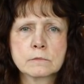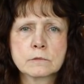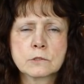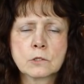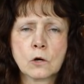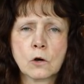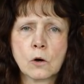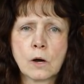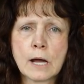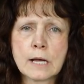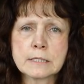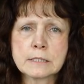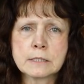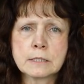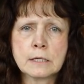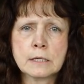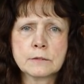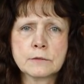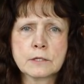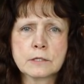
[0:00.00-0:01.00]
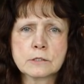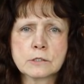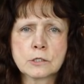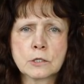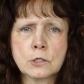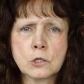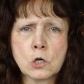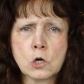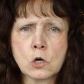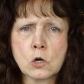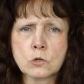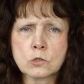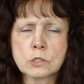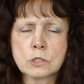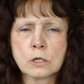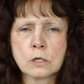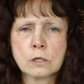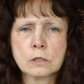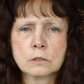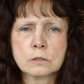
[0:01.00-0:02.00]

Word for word: So I see this huge,